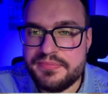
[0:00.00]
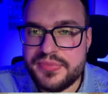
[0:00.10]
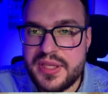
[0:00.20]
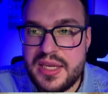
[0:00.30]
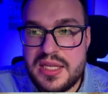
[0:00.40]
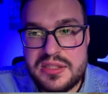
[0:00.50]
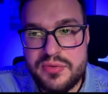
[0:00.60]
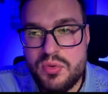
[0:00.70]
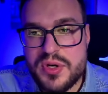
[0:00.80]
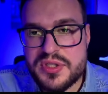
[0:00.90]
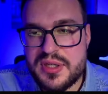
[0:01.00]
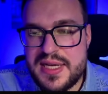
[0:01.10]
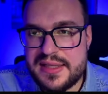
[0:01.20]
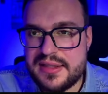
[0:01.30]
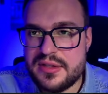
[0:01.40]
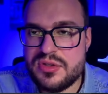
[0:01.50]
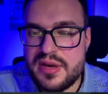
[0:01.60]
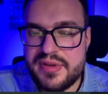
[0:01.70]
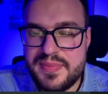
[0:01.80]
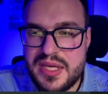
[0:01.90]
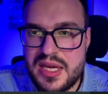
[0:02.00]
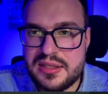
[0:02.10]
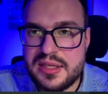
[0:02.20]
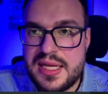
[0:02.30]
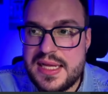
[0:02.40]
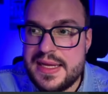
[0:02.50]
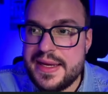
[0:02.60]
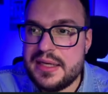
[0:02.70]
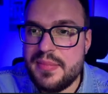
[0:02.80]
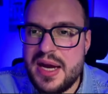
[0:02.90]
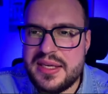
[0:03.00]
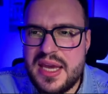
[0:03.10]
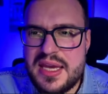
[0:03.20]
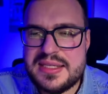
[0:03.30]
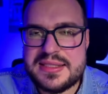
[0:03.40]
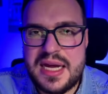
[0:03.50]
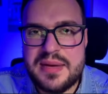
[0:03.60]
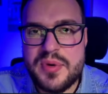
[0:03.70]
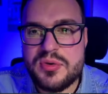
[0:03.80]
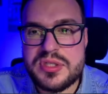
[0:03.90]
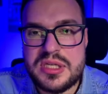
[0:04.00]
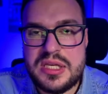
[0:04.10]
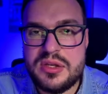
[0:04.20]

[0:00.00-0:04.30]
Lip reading: It's of course connecting to a VPN. In my case, I mostly use